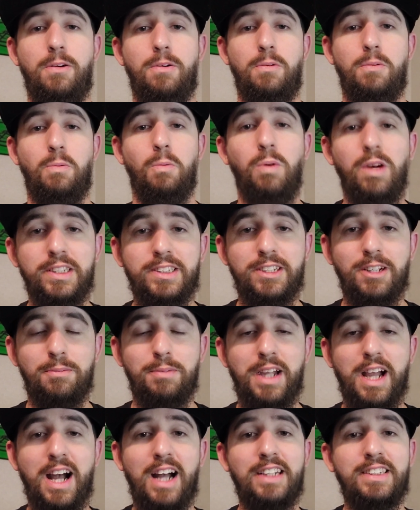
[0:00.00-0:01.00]
What's up,
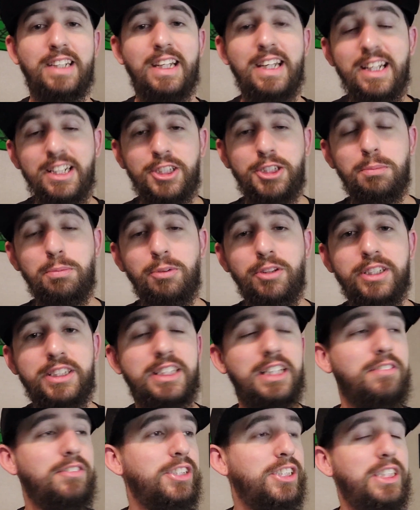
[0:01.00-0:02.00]
guys? It's your boy
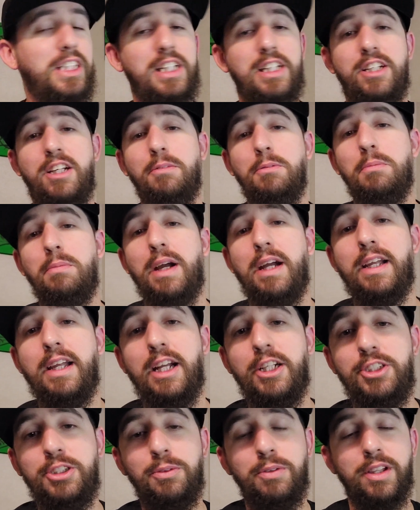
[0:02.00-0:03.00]
Stevie G coming back
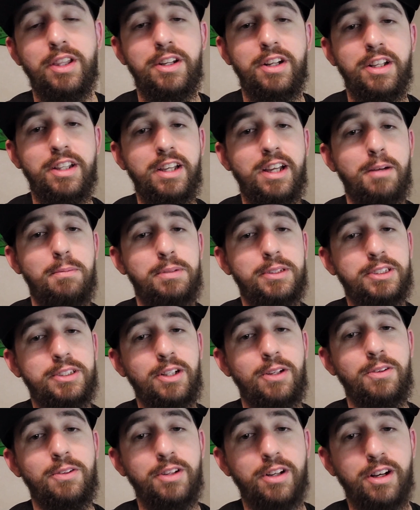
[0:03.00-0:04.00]
at you with another
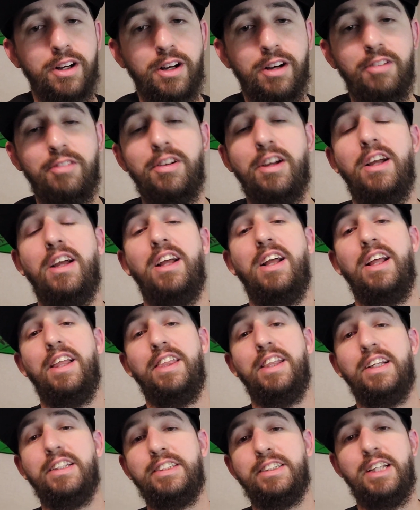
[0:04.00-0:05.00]
episode of
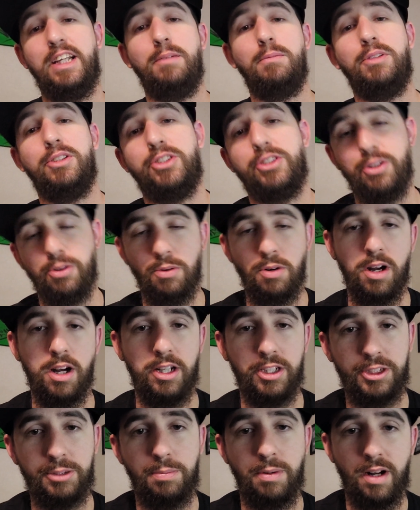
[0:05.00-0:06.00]
the Seamless
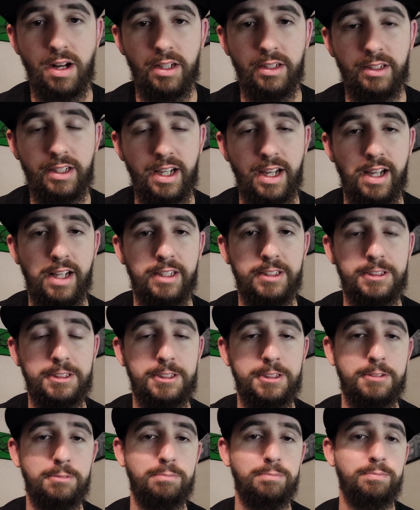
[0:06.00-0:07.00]
Garage
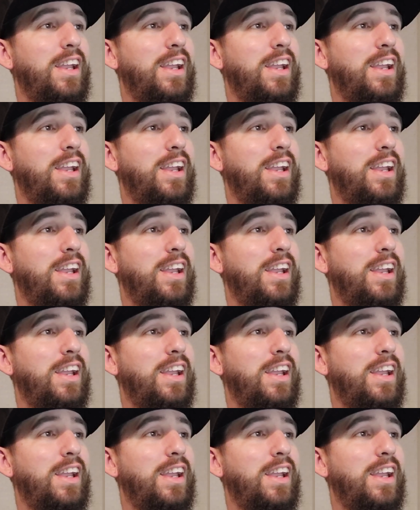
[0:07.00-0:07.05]
Podcast.